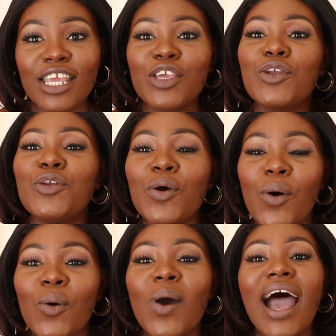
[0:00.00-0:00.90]
you
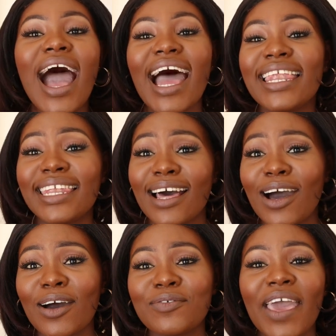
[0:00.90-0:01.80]
know I
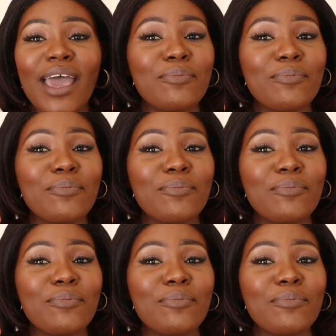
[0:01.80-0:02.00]
love